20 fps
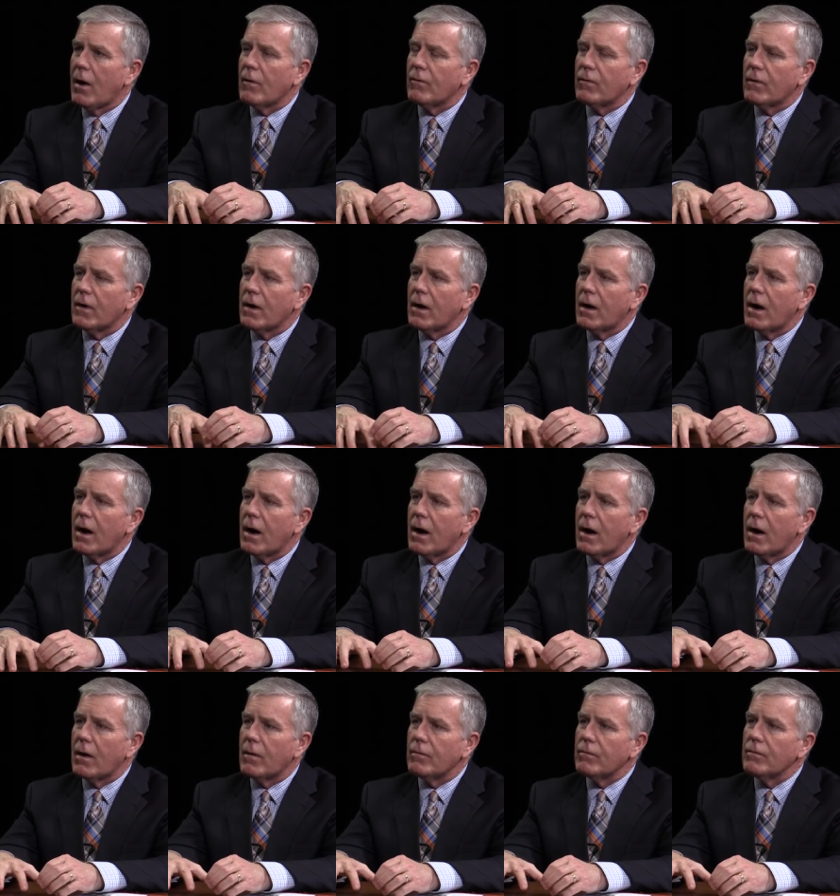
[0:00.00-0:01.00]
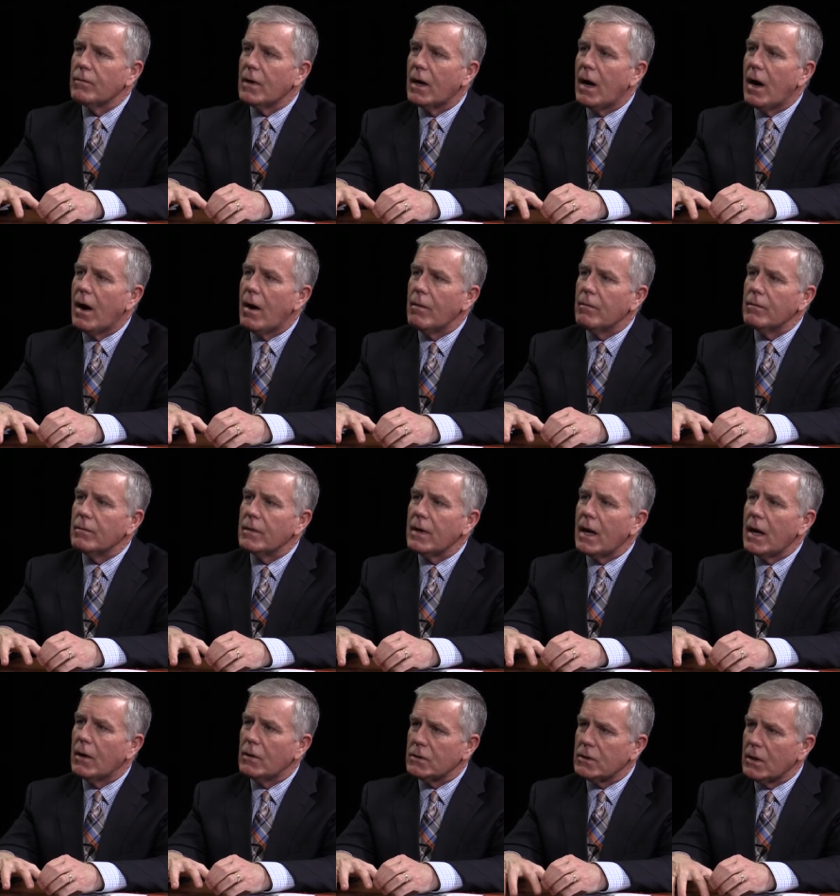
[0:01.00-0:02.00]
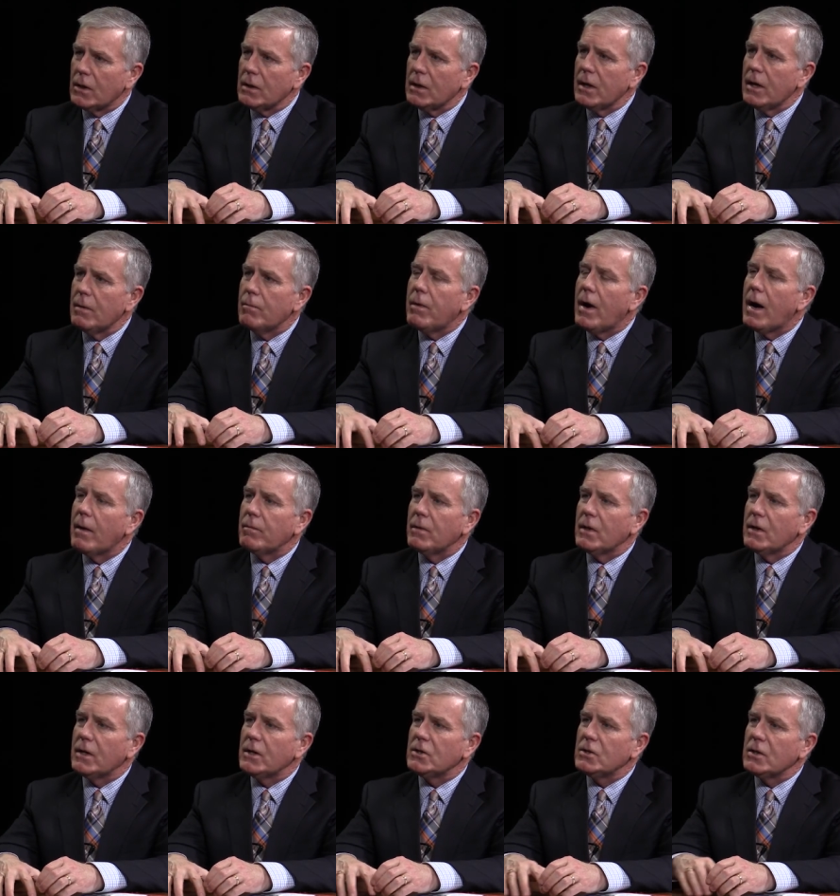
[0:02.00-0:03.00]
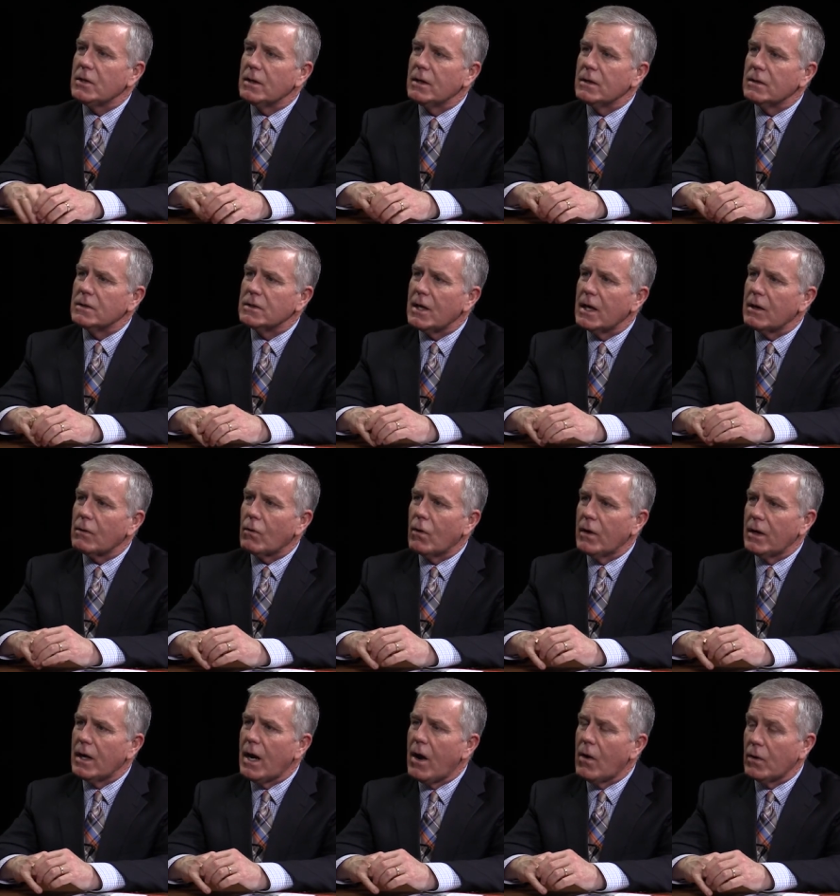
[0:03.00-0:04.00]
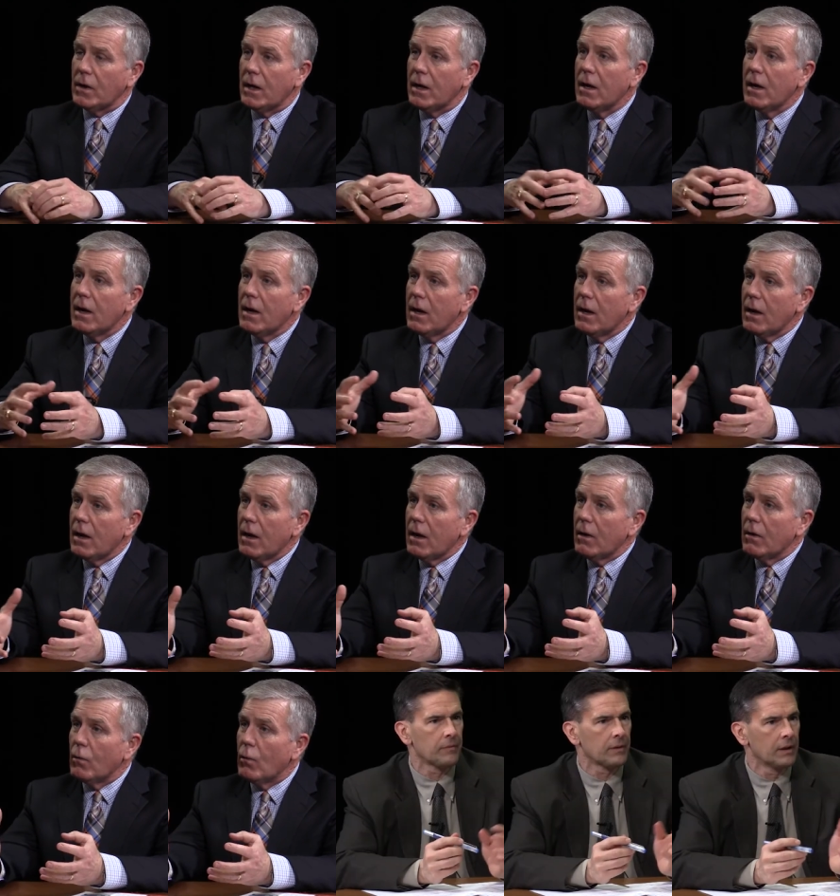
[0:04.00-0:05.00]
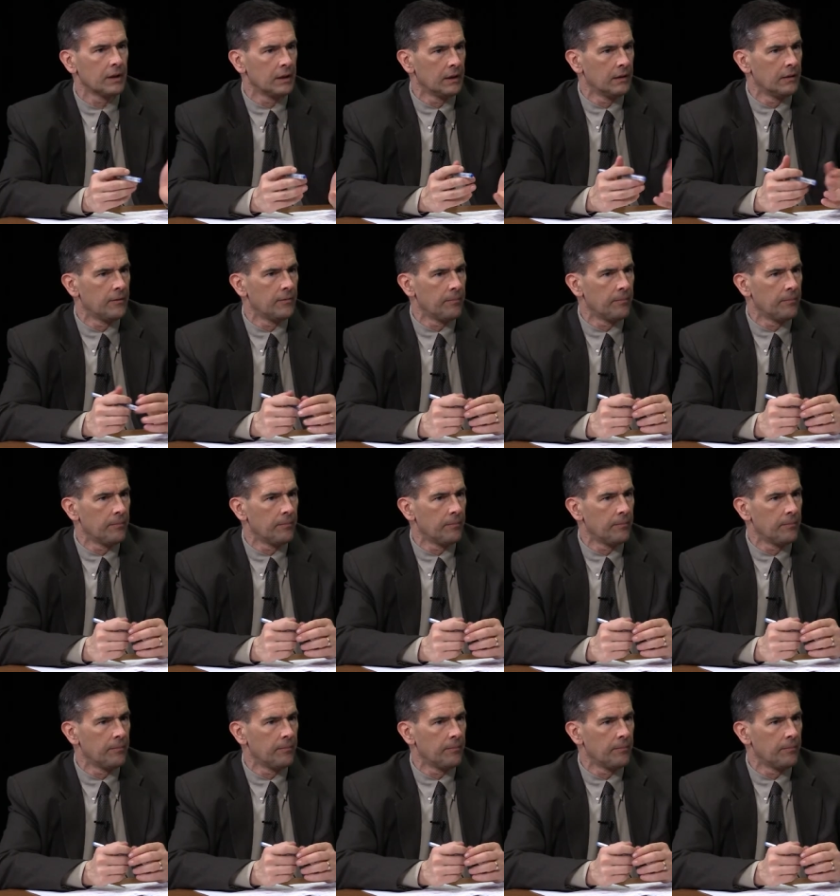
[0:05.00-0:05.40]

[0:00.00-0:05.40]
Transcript: for our um, elderly population in St. Croix County. Okay. We've had